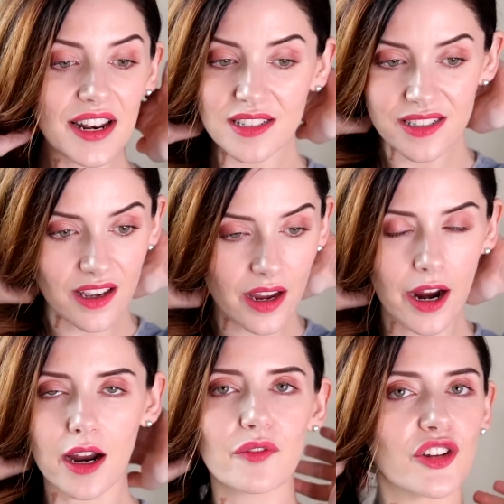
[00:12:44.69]
Any
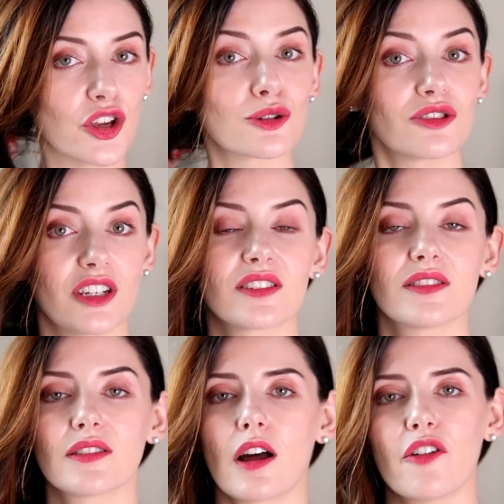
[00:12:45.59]
skincare video
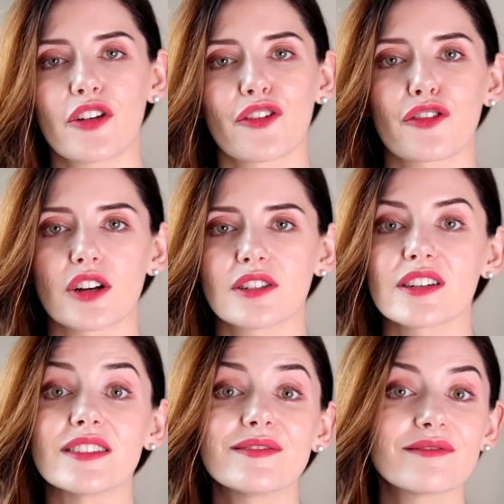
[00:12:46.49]
suggestions at all, feel free
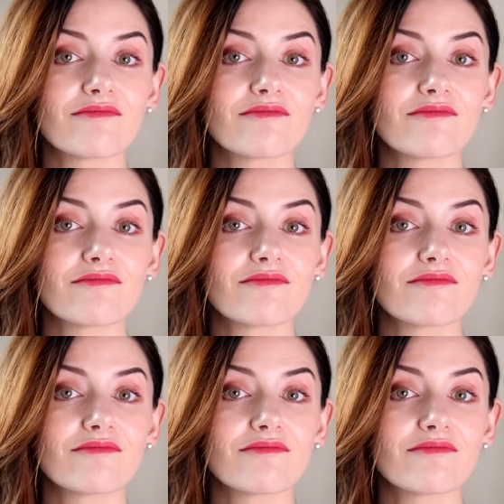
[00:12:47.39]
to